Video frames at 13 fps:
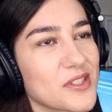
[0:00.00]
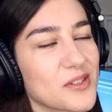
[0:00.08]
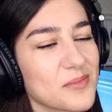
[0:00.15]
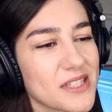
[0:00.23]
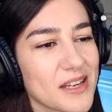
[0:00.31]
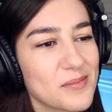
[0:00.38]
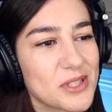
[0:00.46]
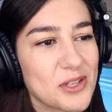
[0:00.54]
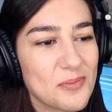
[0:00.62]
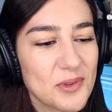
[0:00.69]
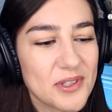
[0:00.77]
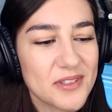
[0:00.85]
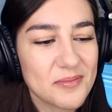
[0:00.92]
sometimes you
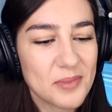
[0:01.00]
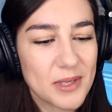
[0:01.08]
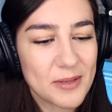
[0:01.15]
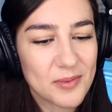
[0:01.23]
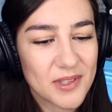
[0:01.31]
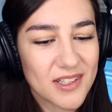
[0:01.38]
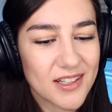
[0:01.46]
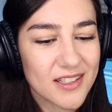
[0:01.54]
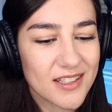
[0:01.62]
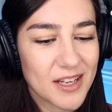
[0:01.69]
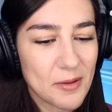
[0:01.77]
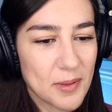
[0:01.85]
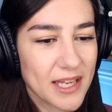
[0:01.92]
put people
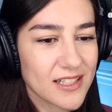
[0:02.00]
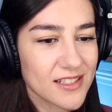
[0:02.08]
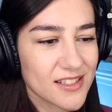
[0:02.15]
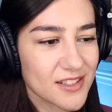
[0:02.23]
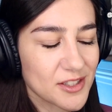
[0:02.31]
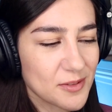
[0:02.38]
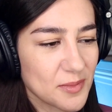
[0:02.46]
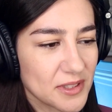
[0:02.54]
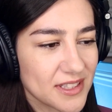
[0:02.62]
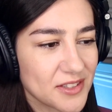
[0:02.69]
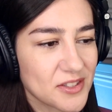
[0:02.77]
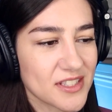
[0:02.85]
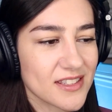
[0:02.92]
on a pedestal,
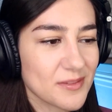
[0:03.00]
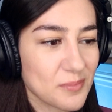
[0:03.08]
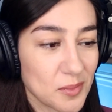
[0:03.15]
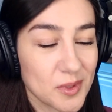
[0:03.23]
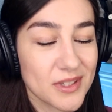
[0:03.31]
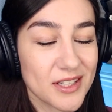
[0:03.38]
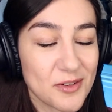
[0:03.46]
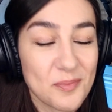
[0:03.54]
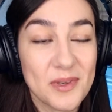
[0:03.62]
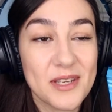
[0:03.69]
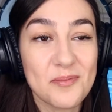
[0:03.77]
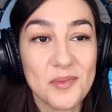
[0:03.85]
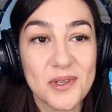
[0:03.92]
but they're
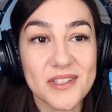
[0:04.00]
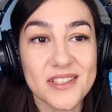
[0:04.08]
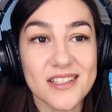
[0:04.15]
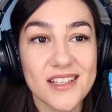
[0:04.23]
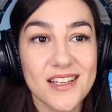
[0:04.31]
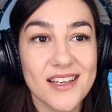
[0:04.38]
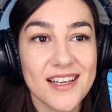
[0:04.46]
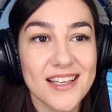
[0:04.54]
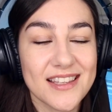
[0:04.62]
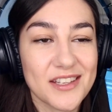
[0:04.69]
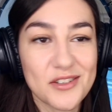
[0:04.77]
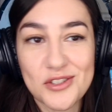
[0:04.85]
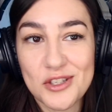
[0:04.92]
people.
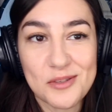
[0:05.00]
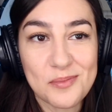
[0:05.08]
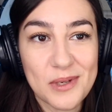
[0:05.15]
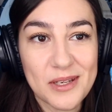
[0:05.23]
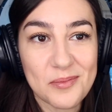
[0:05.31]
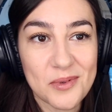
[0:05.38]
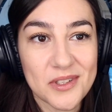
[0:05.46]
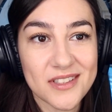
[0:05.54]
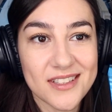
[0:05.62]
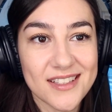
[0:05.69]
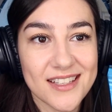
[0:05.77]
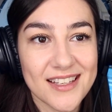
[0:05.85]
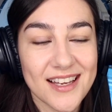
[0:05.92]
They're just people,
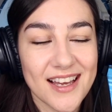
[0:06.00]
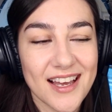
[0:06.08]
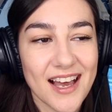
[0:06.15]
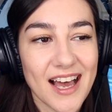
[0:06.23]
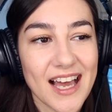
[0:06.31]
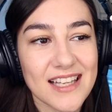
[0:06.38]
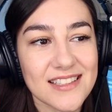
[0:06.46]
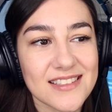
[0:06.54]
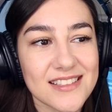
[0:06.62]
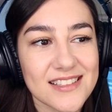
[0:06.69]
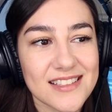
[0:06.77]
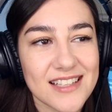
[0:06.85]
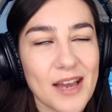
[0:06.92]

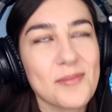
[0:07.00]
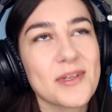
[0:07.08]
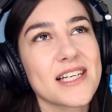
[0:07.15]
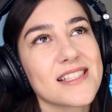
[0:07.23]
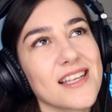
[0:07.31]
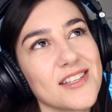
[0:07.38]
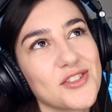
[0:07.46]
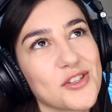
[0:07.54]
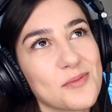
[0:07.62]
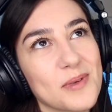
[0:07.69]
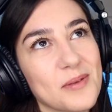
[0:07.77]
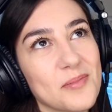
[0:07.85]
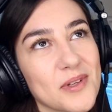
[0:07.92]
and I mean, I say
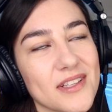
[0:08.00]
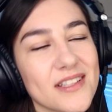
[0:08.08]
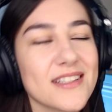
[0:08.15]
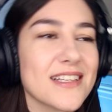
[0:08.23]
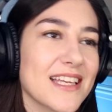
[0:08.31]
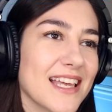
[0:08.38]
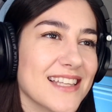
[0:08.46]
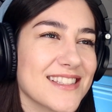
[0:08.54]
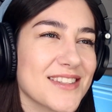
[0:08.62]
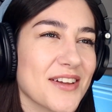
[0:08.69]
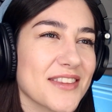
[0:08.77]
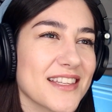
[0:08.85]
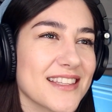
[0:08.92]
just people. It's
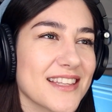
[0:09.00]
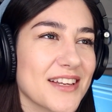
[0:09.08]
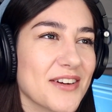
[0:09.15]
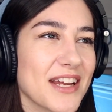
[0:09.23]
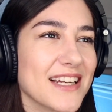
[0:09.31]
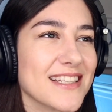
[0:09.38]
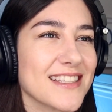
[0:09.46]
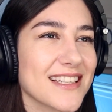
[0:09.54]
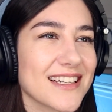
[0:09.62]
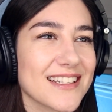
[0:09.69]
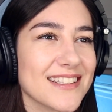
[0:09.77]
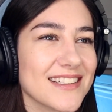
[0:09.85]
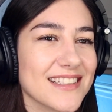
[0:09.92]
not that they're
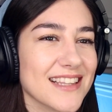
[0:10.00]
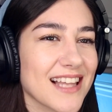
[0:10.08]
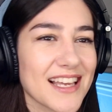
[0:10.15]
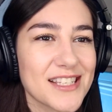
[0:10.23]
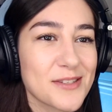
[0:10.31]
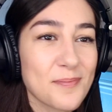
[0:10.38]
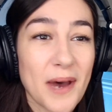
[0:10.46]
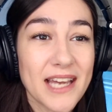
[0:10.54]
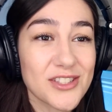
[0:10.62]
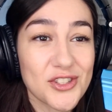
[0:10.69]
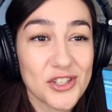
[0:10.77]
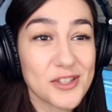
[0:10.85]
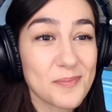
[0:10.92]
anything less people. By
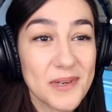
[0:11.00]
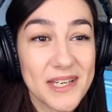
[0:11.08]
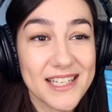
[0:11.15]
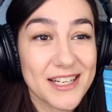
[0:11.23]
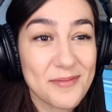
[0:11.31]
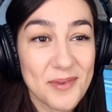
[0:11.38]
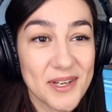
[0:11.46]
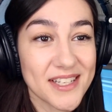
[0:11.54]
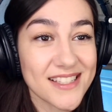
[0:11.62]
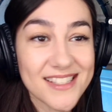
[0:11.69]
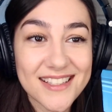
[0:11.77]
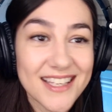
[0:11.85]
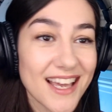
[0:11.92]
just being a
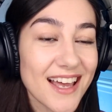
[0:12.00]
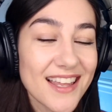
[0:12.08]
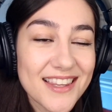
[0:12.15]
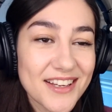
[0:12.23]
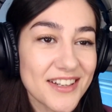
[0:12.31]
person. Yeah,